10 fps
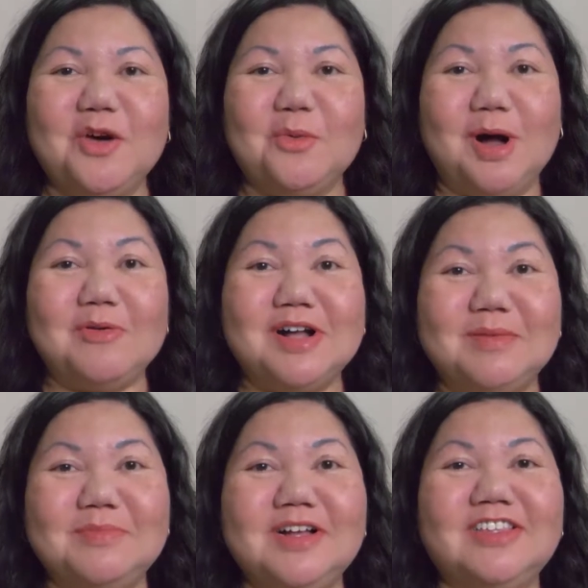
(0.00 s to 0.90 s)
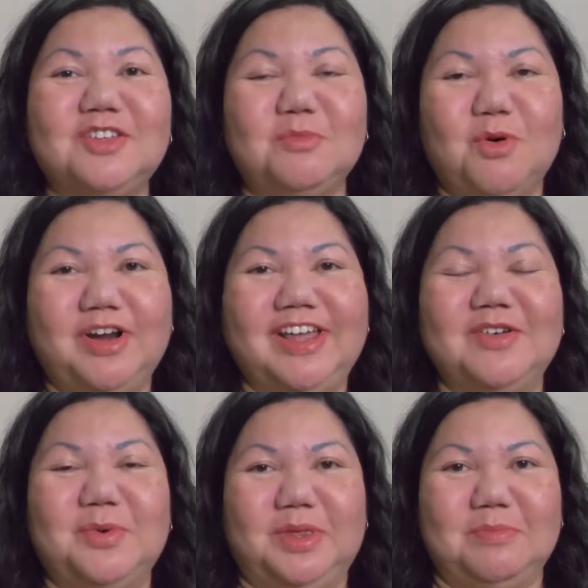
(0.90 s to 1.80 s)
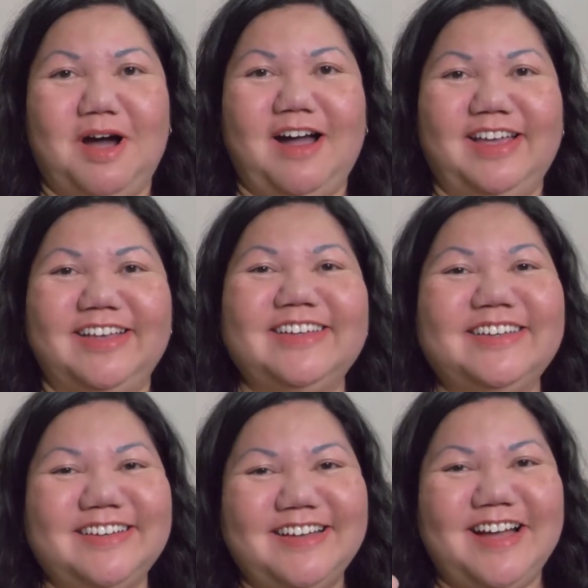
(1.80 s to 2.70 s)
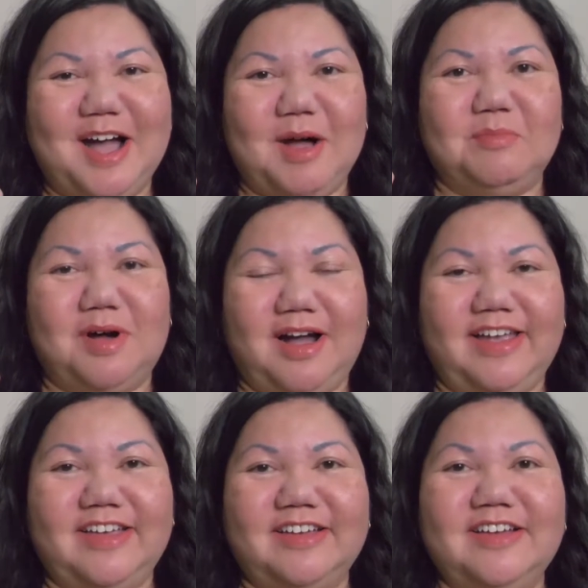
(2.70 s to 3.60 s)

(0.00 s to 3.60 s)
Welcome to Morning with Mai. I'm Mai.